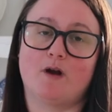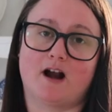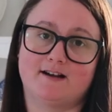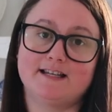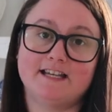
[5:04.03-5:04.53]

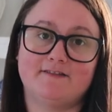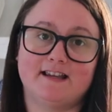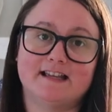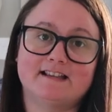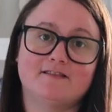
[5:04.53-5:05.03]
where our
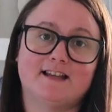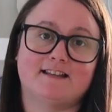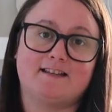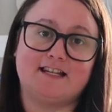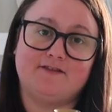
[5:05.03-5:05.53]
TV is so that
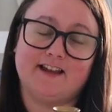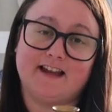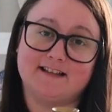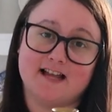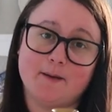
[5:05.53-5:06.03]
the
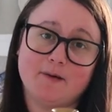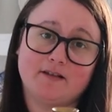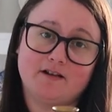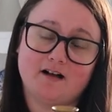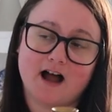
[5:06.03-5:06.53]
TV is up a
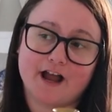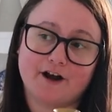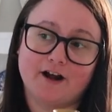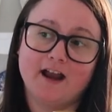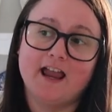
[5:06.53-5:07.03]
little
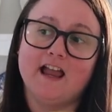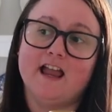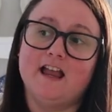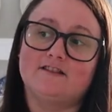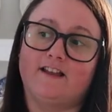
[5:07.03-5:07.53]
higher
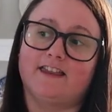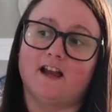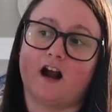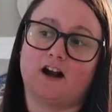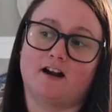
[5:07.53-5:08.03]
so
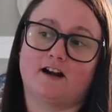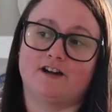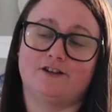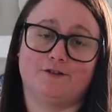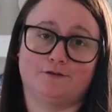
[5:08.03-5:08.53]
that
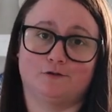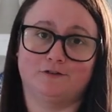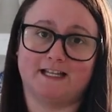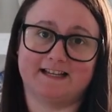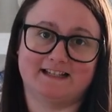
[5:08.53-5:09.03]
our
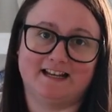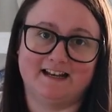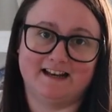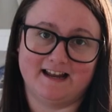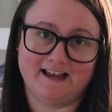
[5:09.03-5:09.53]
two-year-old
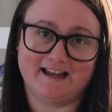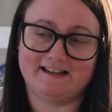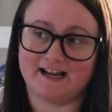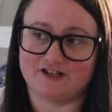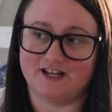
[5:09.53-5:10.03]
isn't
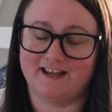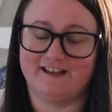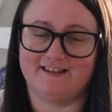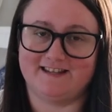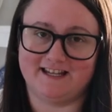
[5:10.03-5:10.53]

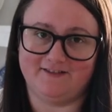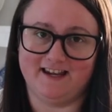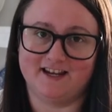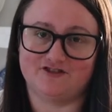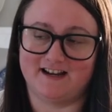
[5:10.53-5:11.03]
touching the
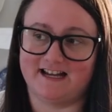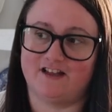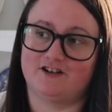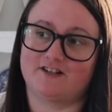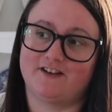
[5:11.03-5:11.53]
TV because right
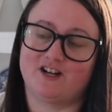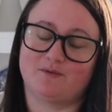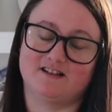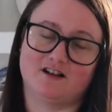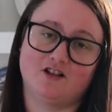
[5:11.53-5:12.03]
now there's
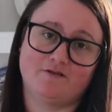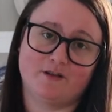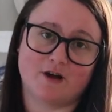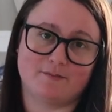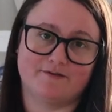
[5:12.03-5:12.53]
fingerprints all over
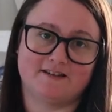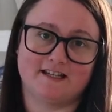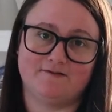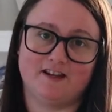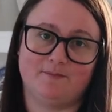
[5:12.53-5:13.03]
the bottom of the
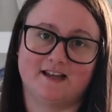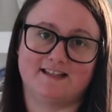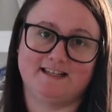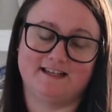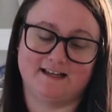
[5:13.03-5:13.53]
TV
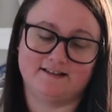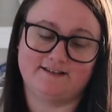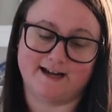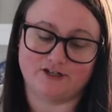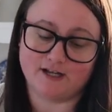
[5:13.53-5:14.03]
because he does
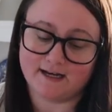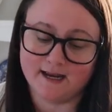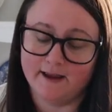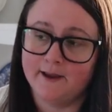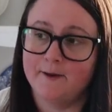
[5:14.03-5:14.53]
touch
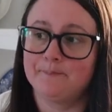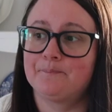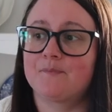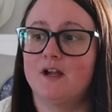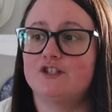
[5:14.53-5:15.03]
it.
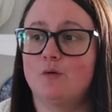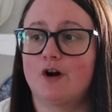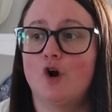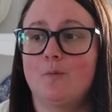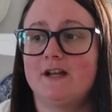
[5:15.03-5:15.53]
So
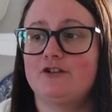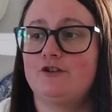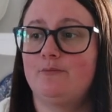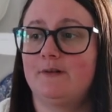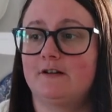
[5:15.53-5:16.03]
we're hoping
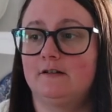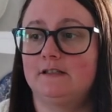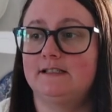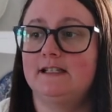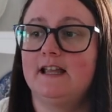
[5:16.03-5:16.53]
to
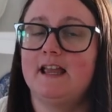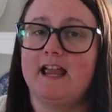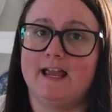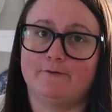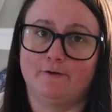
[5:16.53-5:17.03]
build
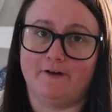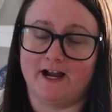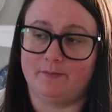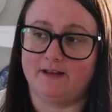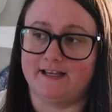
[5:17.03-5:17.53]
a faux
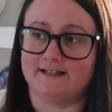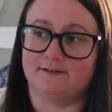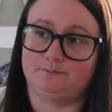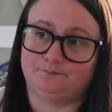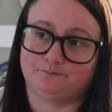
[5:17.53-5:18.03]
fireplace